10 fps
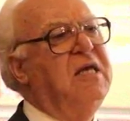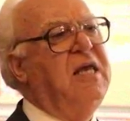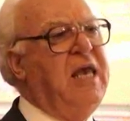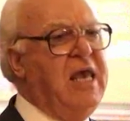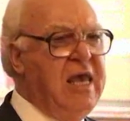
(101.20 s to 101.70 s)

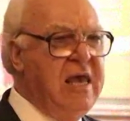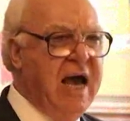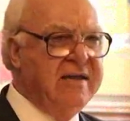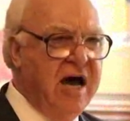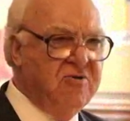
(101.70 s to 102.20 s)
he
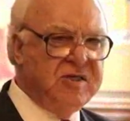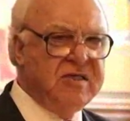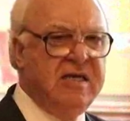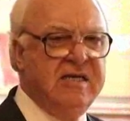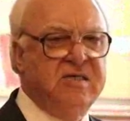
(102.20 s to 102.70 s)

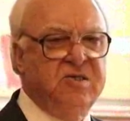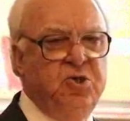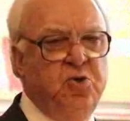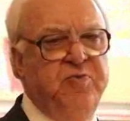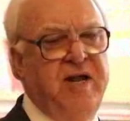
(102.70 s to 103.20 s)
announced his
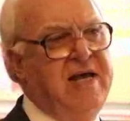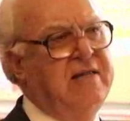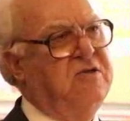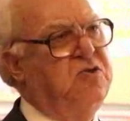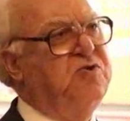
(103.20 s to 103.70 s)
new plan
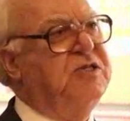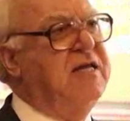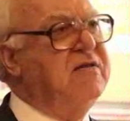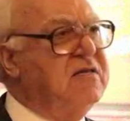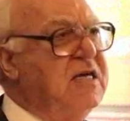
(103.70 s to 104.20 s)
to
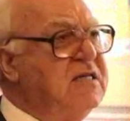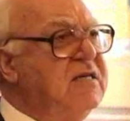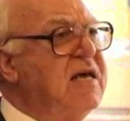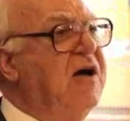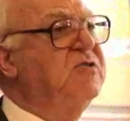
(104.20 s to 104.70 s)
send
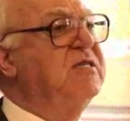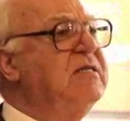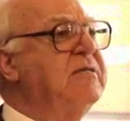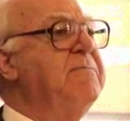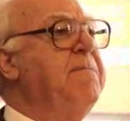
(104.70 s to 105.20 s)

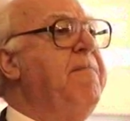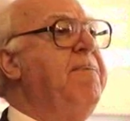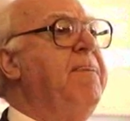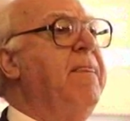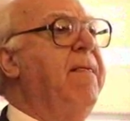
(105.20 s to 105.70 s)
30,000,
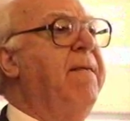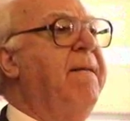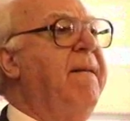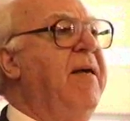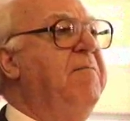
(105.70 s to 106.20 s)

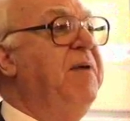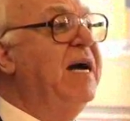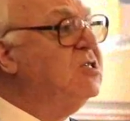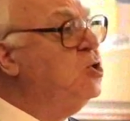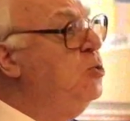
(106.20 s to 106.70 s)

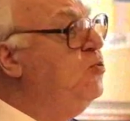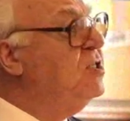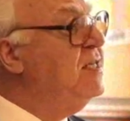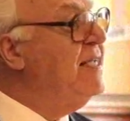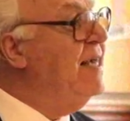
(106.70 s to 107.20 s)
but to
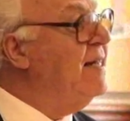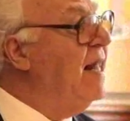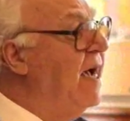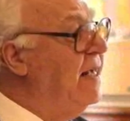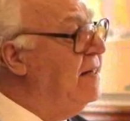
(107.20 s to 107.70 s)
put a
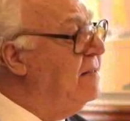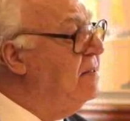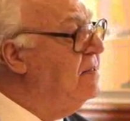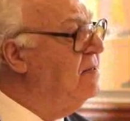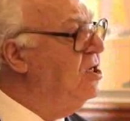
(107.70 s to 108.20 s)
deadline.
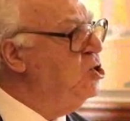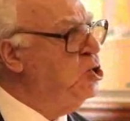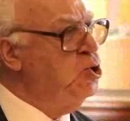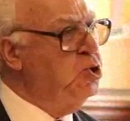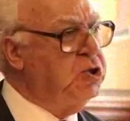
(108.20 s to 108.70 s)
They
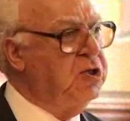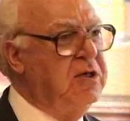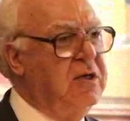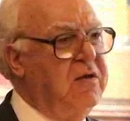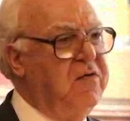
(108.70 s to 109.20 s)

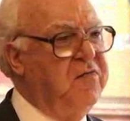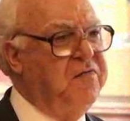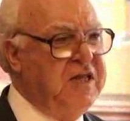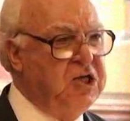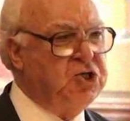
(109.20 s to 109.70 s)
should
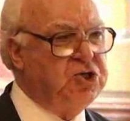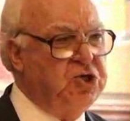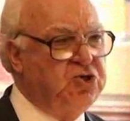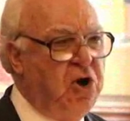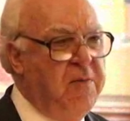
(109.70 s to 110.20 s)
finish
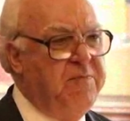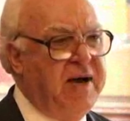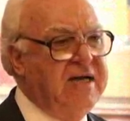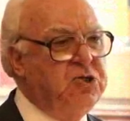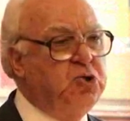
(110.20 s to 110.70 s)
the job
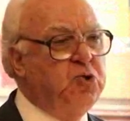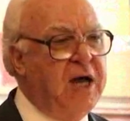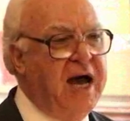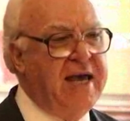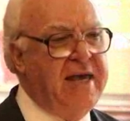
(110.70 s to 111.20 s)
by
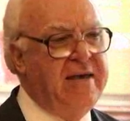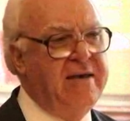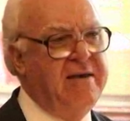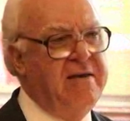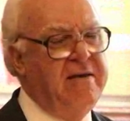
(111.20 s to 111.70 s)
July
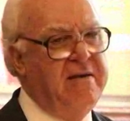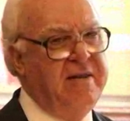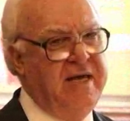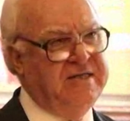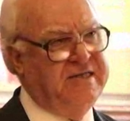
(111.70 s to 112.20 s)

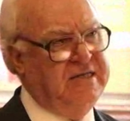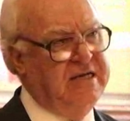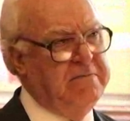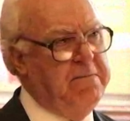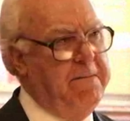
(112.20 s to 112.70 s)
next year.